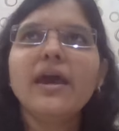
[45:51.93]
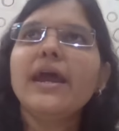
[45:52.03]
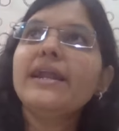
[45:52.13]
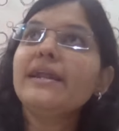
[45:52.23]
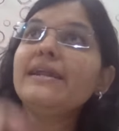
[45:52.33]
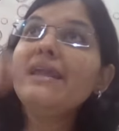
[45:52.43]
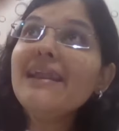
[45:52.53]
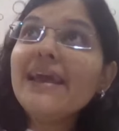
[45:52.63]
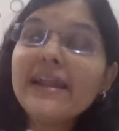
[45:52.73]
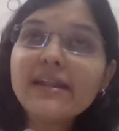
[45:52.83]
It did
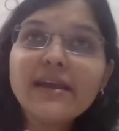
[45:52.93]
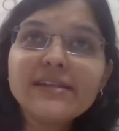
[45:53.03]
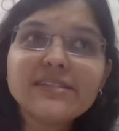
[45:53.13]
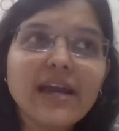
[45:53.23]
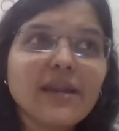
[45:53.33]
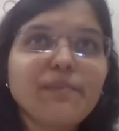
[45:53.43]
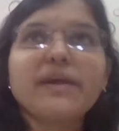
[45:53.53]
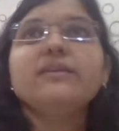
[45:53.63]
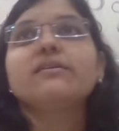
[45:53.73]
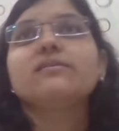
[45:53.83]
hit its target
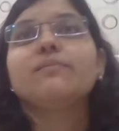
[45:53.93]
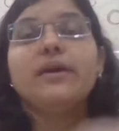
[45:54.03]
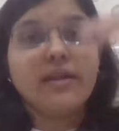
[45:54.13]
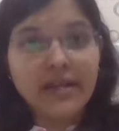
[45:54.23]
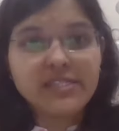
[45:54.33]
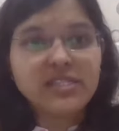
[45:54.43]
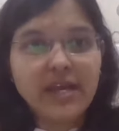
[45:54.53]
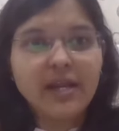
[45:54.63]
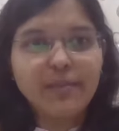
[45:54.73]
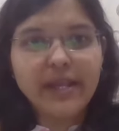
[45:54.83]
price,
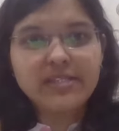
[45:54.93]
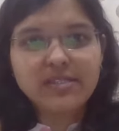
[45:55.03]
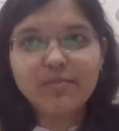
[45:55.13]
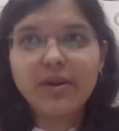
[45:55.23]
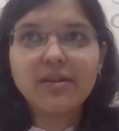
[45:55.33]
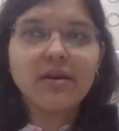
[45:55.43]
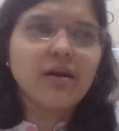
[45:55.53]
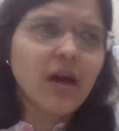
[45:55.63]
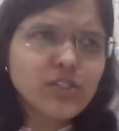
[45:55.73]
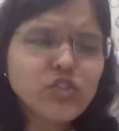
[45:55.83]
but
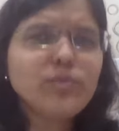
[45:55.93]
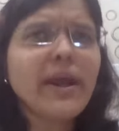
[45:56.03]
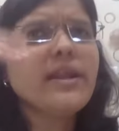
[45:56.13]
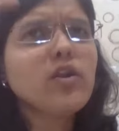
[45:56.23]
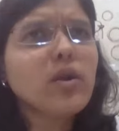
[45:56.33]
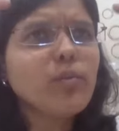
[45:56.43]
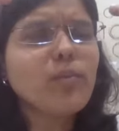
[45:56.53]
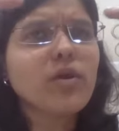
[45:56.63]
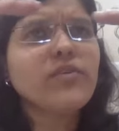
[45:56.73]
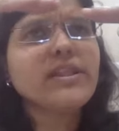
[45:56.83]
assume I did not book
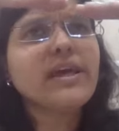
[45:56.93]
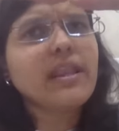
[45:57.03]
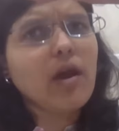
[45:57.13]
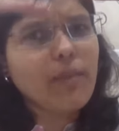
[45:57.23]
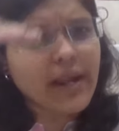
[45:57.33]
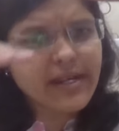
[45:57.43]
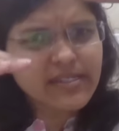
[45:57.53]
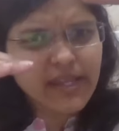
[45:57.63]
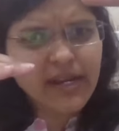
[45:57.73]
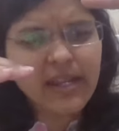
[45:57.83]
profit there. Now market is
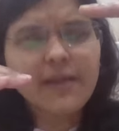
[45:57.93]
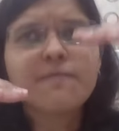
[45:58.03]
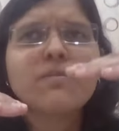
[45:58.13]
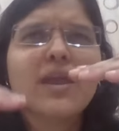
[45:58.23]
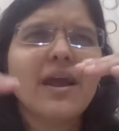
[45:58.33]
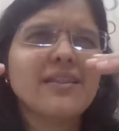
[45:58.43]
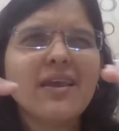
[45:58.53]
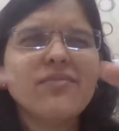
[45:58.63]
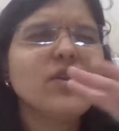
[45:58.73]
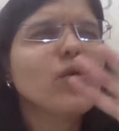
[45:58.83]
correcting. And then
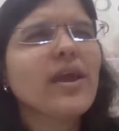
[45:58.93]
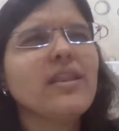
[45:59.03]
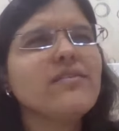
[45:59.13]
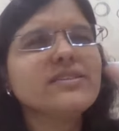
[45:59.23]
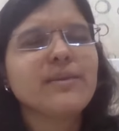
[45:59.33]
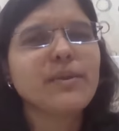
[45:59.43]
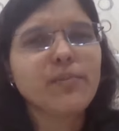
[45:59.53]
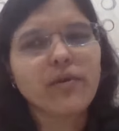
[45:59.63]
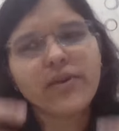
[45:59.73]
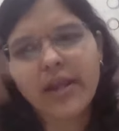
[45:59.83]
I feel, okay, anyways, I'm in profit.